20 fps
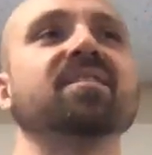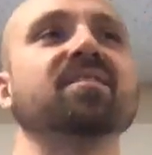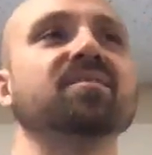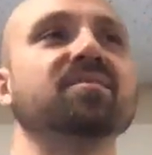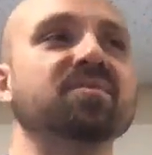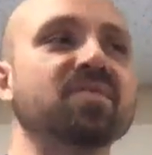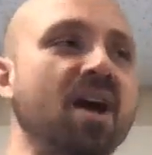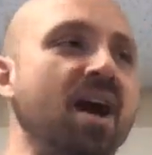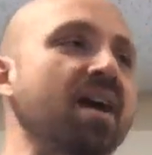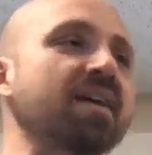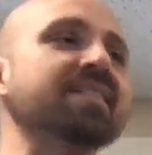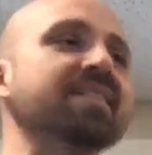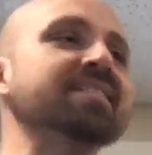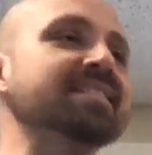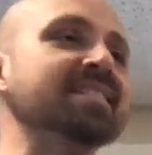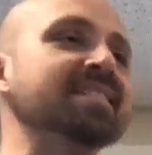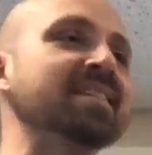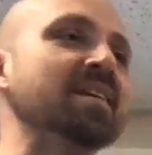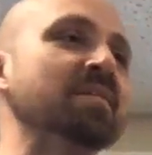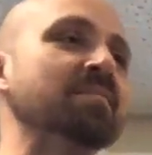talking
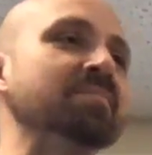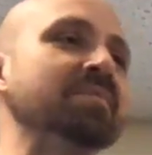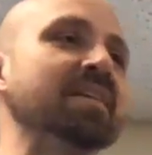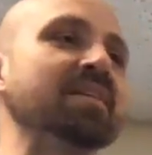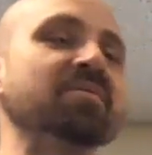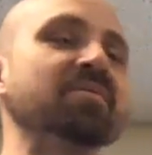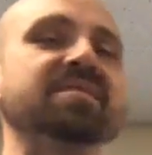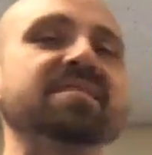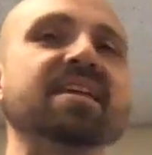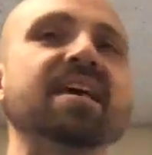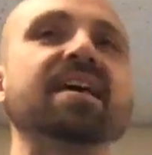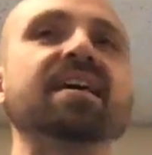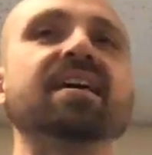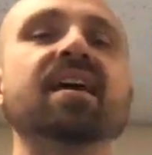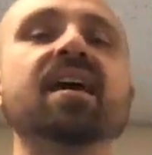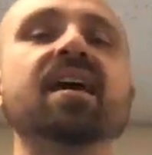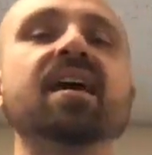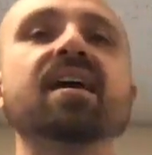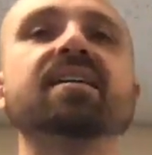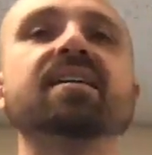to them, they would
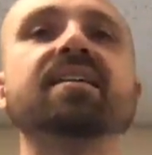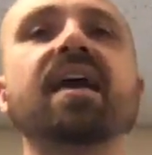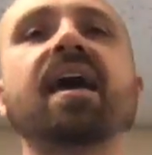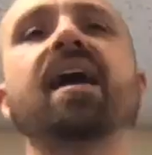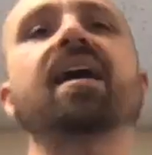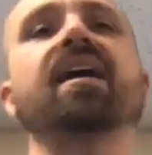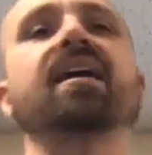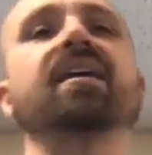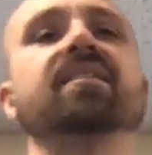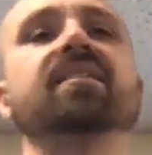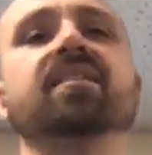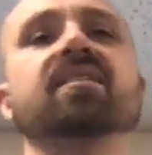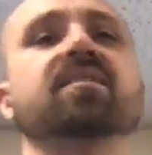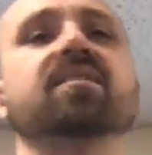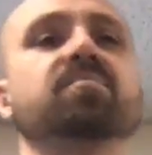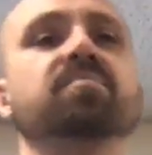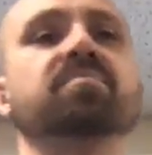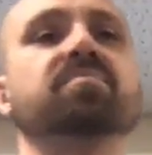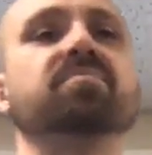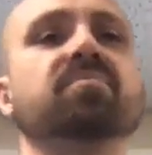say, yeah,
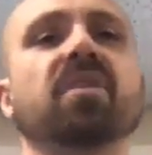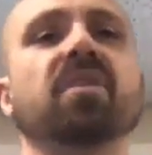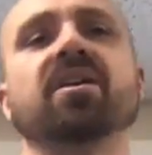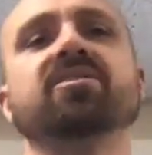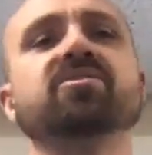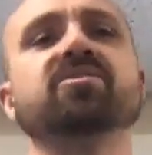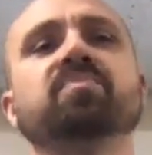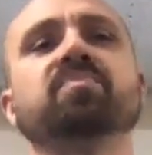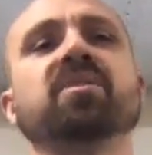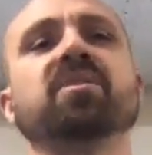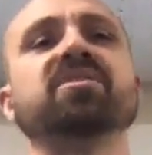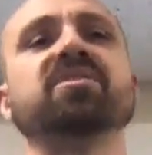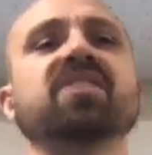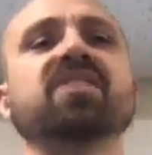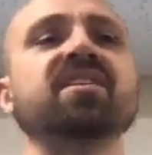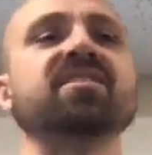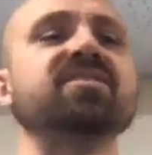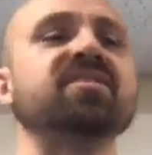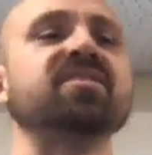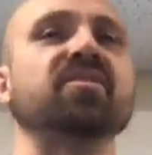well, I just play
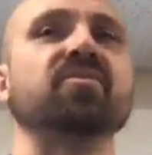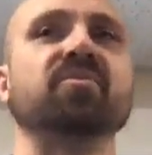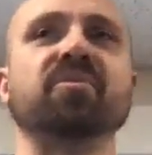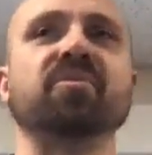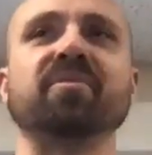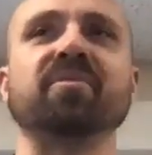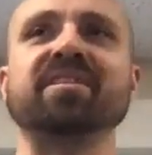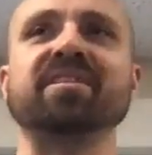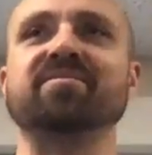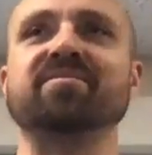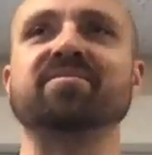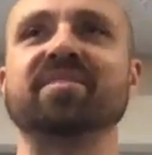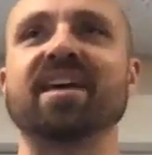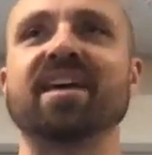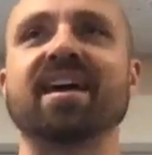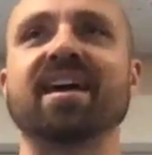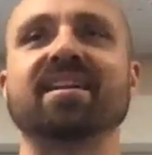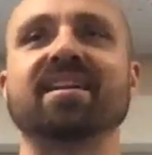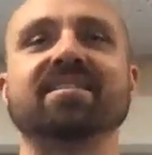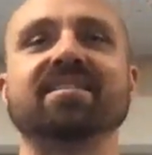solitaire. What do I need for
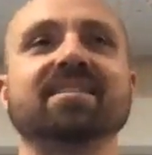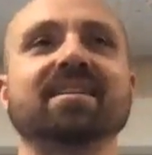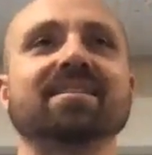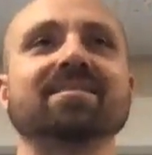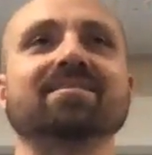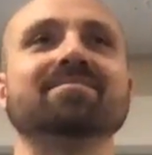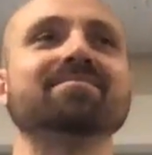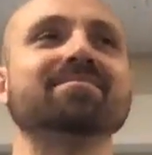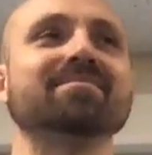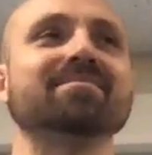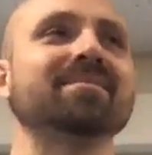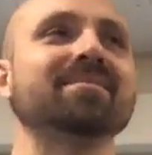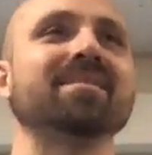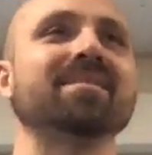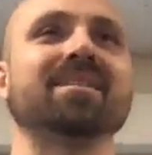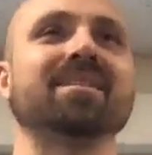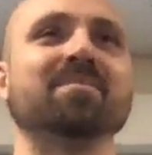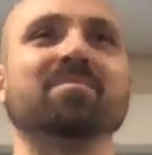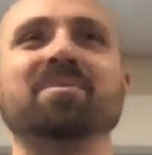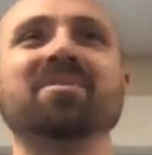that? And it's like, the
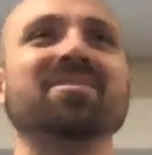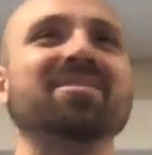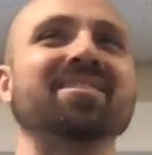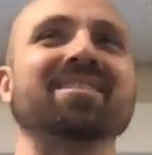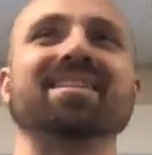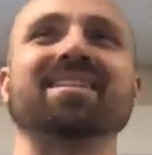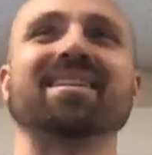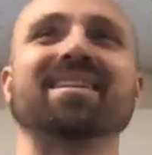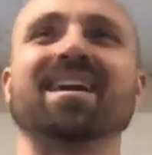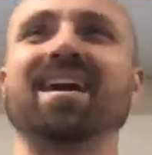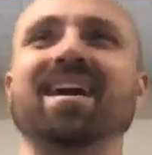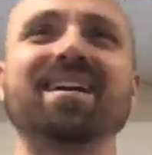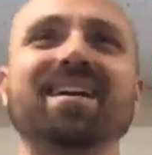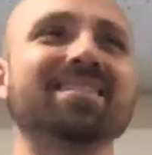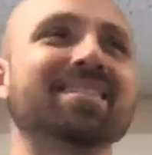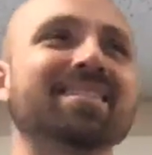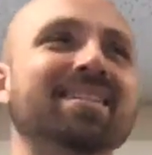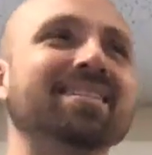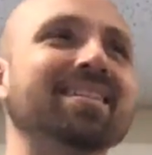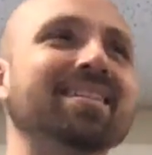computer you got,
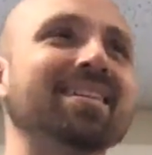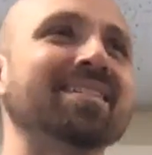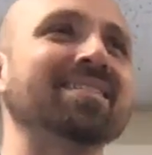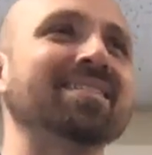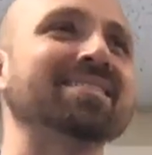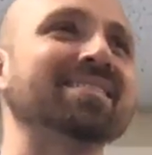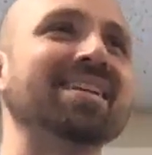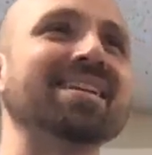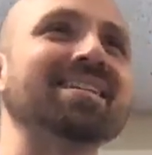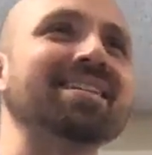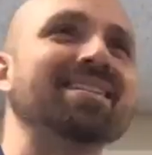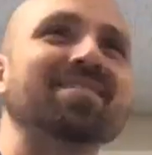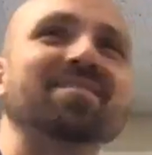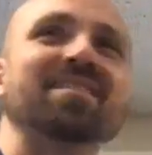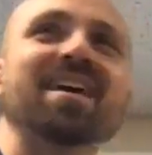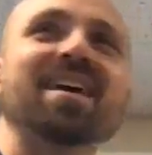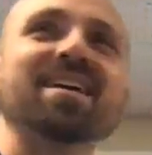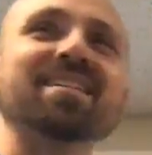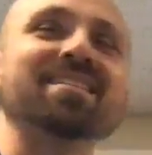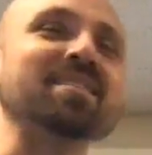like, it's not
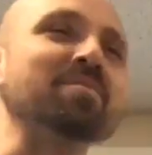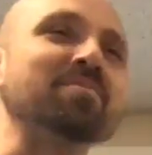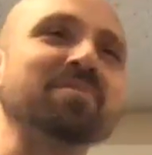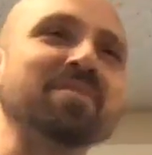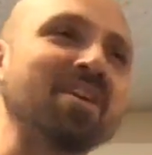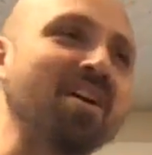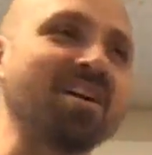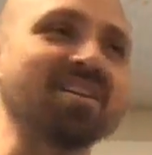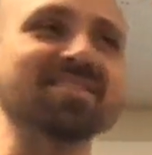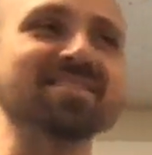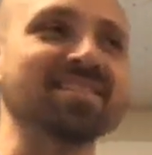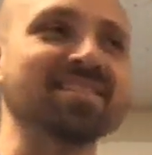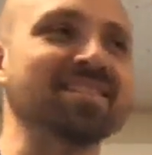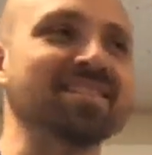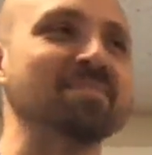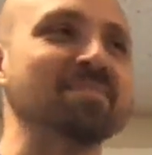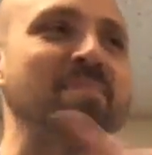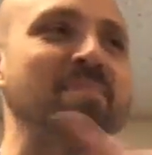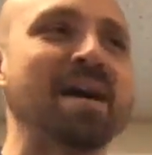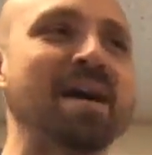gonna, the cards aren't
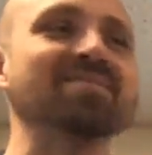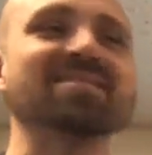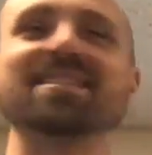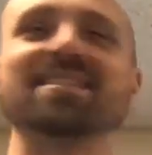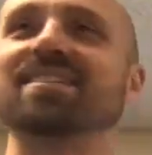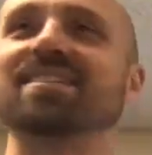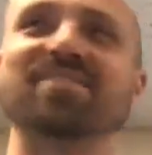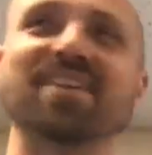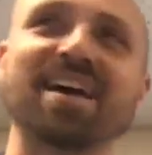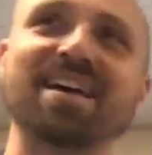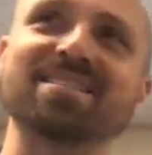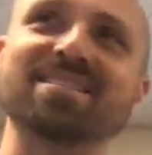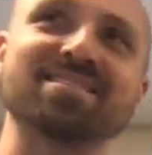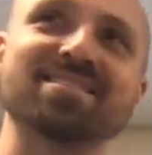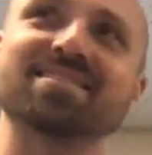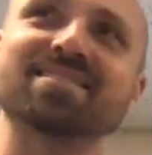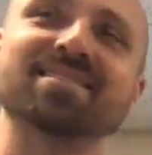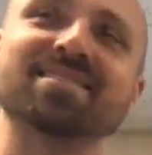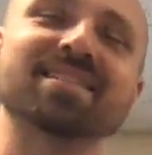gonna bounce any faster.